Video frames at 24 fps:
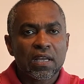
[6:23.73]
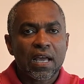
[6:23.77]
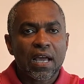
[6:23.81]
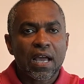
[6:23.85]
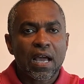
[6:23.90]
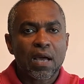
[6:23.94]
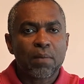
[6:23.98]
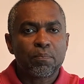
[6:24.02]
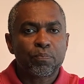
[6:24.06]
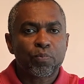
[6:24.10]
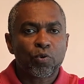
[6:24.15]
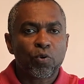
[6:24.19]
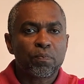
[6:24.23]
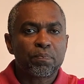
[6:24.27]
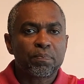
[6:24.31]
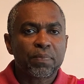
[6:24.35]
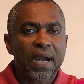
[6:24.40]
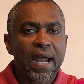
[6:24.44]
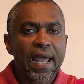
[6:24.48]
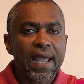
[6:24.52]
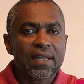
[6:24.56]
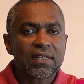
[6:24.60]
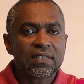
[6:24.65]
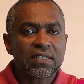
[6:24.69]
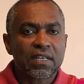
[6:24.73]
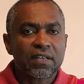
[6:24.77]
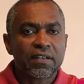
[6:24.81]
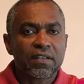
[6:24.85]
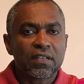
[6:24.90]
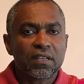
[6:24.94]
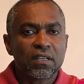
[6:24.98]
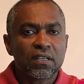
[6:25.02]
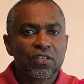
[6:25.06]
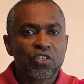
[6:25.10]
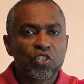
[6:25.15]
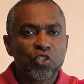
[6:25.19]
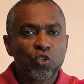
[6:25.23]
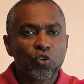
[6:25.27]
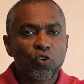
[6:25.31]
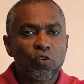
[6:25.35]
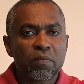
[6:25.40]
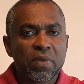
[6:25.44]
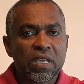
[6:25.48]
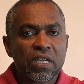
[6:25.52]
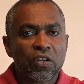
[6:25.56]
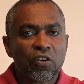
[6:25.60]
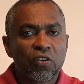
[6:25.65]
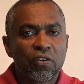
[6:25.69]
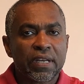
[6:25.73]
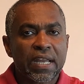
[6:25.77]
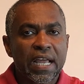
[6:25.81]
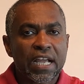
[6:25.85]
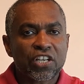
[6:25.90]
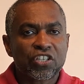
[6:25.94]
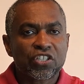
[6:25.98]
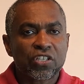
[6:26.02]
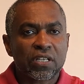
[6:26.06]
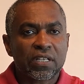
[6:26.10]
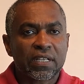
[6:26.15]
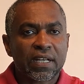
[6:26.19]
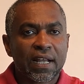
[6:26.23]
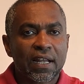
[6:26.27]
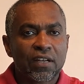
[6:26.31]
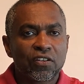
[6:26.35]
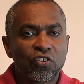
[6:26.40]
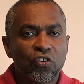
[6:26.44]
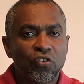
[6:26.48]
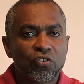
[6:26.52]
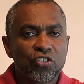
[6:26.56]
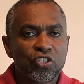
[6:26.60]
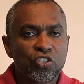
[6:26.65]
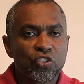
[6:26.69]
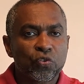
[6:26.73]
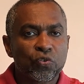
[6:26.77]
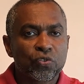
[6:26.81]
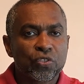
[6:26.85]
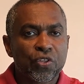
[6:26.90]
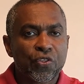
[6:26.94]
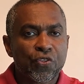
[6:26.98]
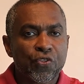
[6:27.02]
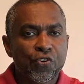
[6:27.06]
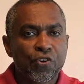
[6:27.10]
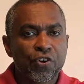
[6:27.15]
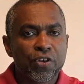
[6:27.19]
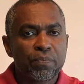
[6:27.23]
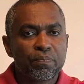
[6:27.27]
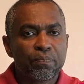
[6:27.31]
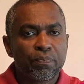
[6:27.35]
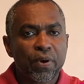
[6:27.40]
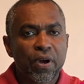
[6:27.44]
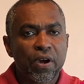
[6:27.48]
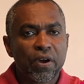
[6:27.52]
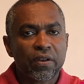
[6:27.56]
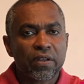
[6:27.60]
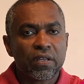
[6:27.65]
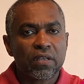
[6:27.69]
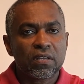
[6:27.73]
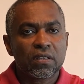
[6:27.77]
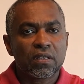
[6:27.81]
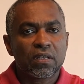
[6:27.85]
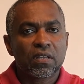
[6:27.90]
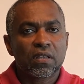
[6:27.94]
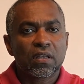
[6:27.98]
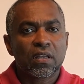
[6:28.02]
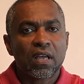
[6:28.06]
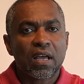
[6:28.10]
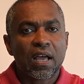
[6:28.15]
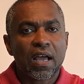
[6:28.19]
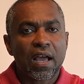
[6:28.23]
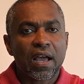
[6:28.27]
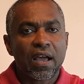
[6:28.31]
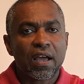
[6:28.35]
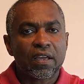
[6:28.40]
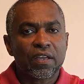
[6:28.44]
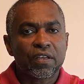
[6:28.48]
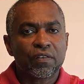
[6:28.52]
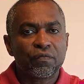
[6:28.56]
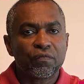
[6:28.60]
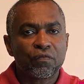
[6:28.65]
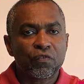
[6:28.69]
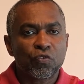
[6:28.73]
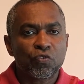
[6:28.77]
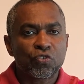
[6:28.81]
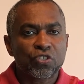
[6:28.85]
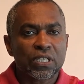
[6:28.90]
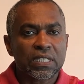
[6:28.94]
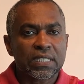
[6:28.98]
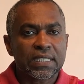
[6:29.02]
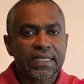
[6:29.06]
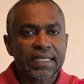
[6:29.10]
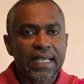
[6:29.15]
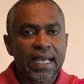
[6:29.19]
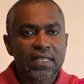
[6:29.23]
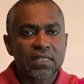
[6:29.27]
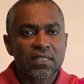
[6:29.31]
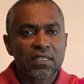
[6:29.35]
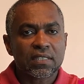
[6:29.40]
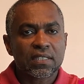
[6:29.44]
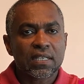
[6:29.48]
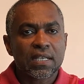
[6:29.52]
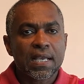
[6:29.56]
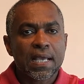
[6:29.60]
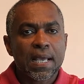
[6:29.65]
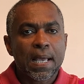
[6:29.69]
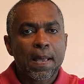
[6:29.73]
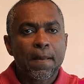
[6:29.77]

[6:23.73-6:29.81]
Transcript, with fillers: Uh, proprietary tubing connection cannot use third party uh, infusion sets.